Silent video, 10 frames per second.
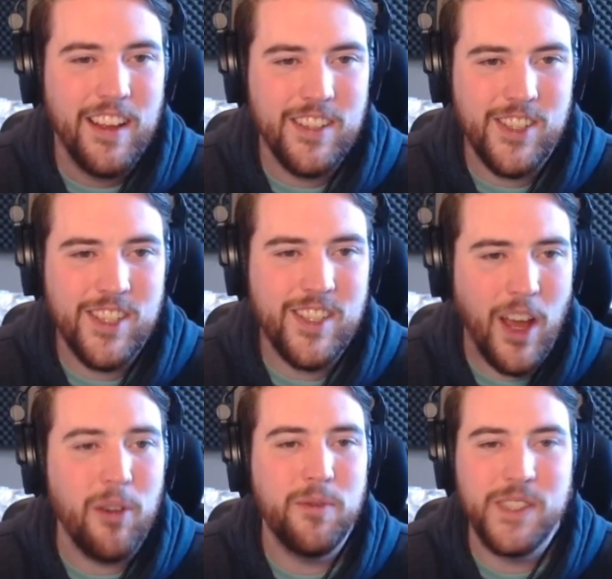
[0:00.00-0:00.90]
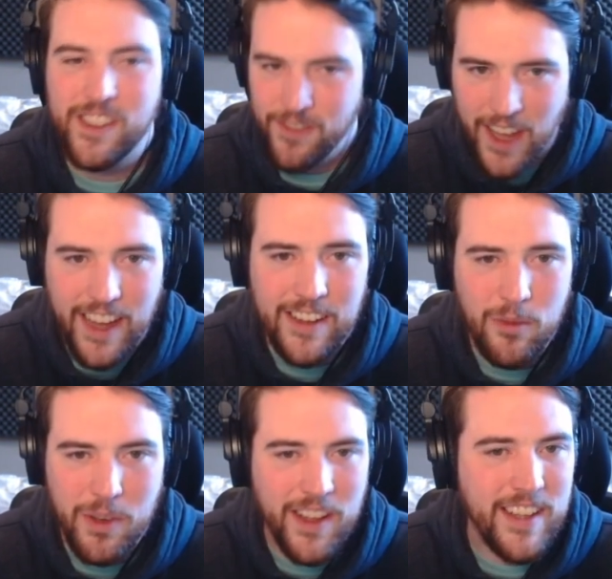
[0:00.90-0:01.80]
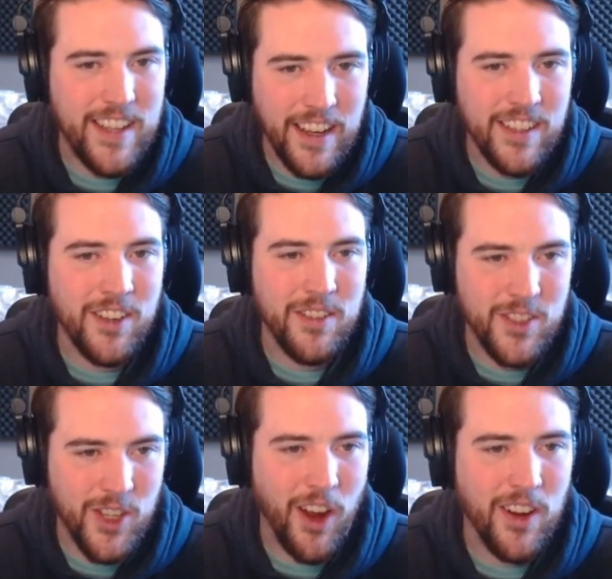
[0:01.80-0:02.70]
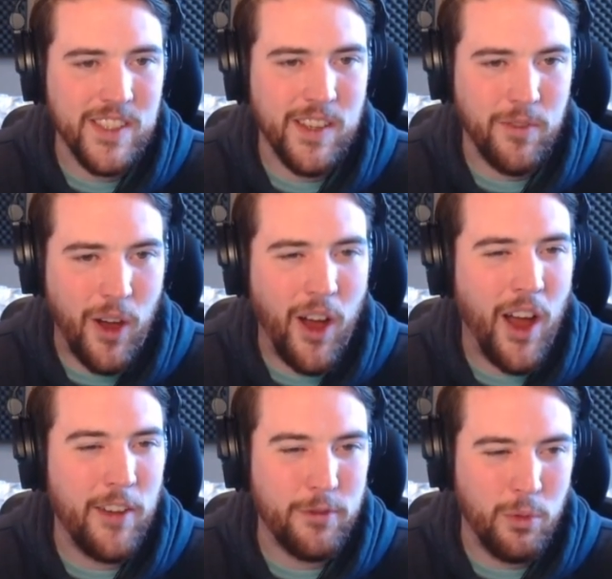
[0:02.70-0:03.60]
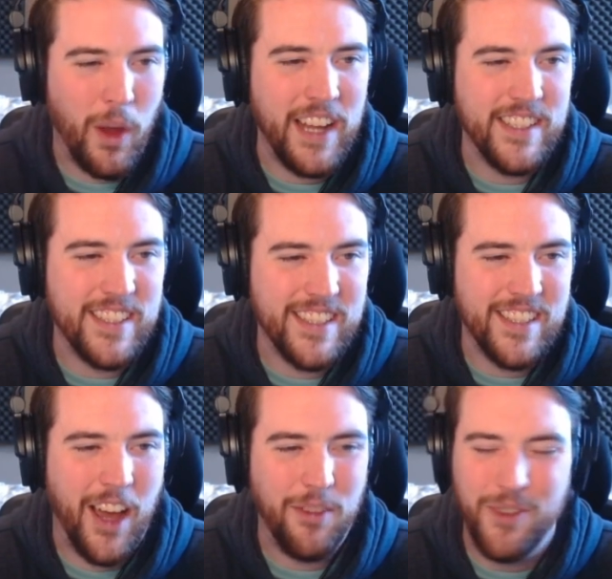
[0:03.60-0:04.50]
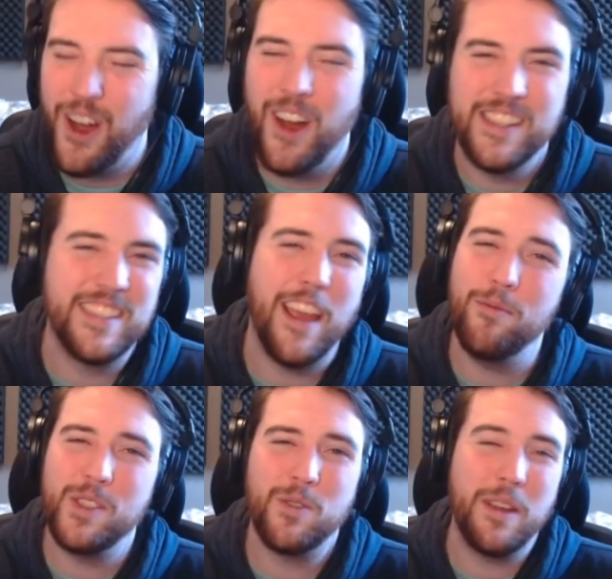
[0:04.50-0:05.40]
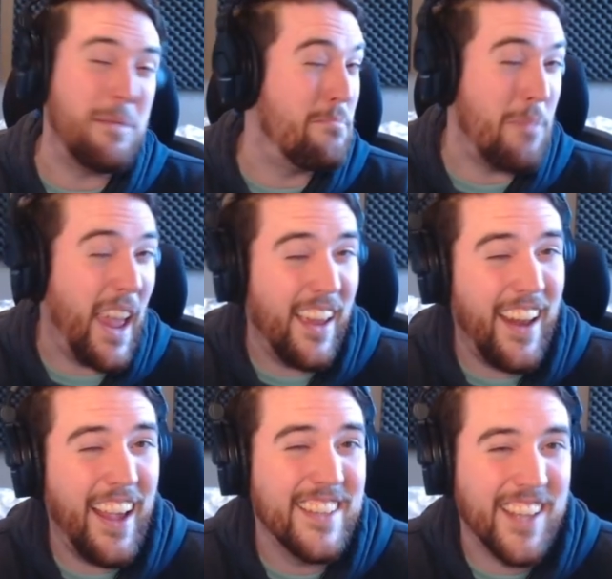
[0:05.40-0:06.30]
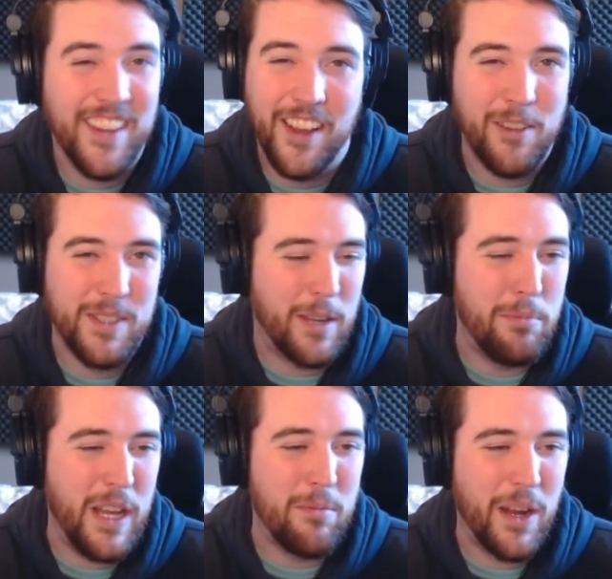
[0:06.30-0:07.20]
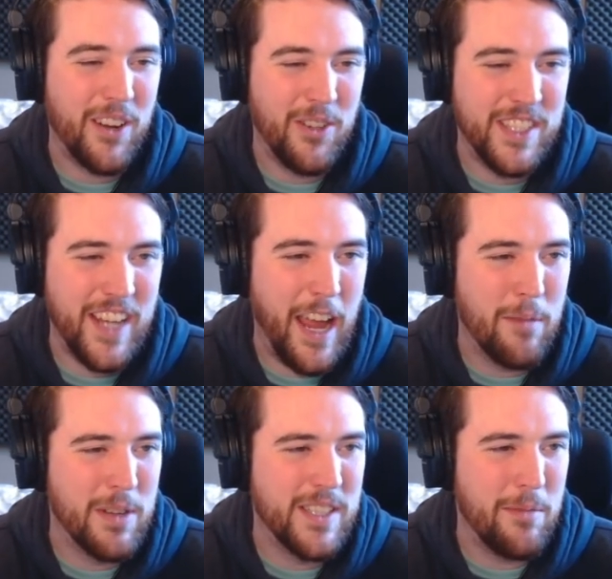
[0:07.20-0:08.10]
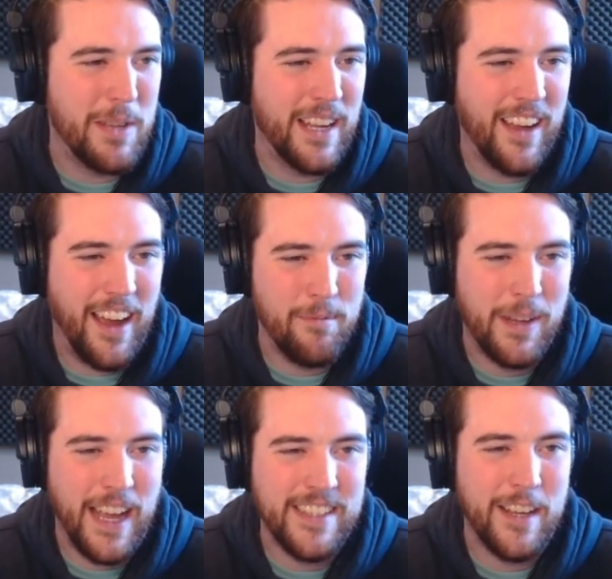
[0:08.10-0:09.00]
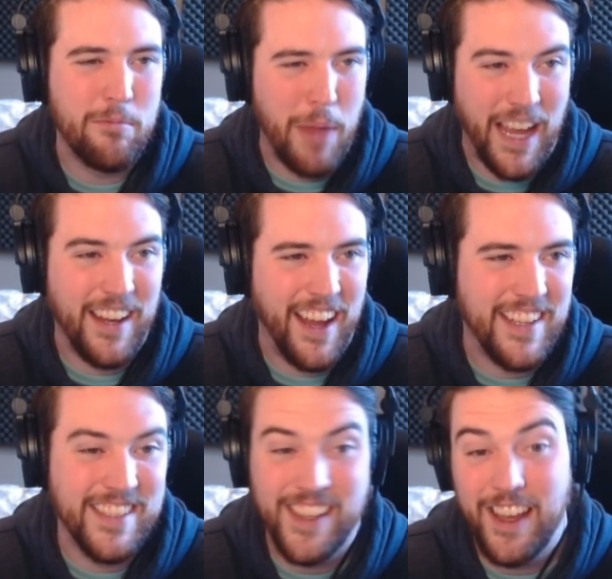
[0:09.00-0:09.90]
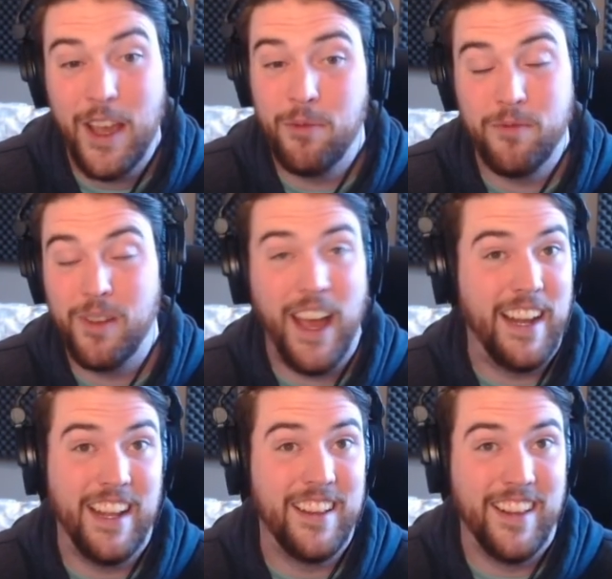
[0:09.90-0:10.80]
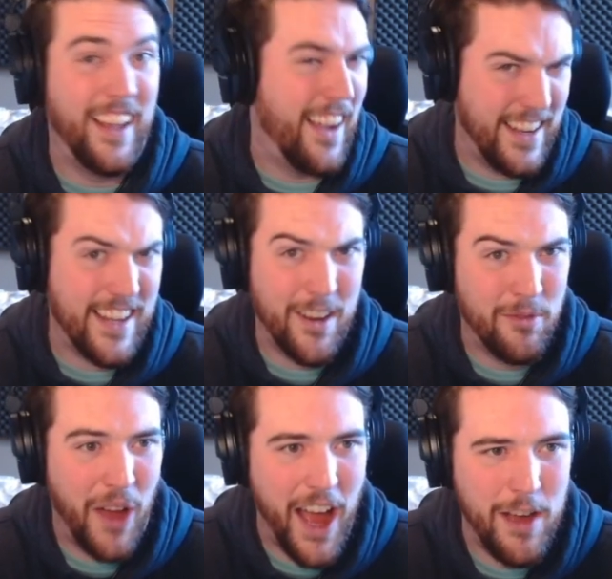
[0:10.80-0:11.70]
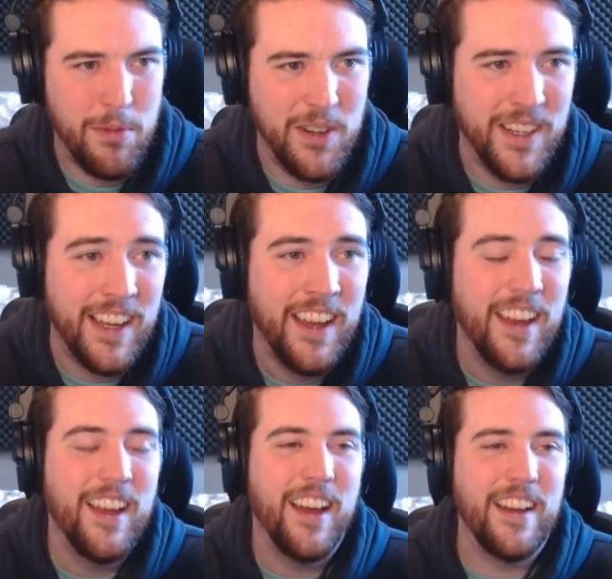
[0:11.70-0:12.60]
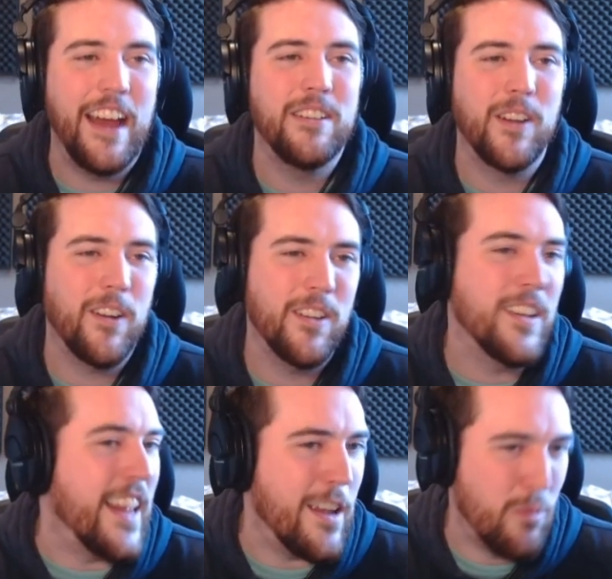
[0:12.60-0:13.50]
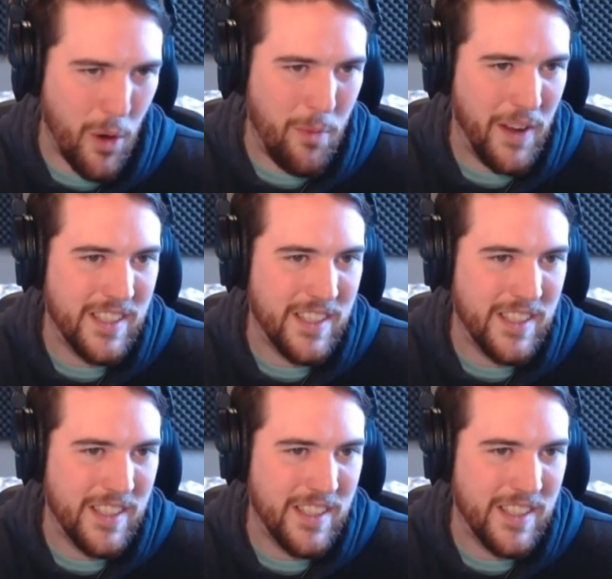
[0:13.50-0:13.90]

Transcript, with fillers: shelves laden with identical jars of off-white stuff. Ah, oh, sandwich cream mayonnaise? I thought it was like peanut butter or jam or something. I'm guessing mayonnaise, if anything identifiable. An elderly woman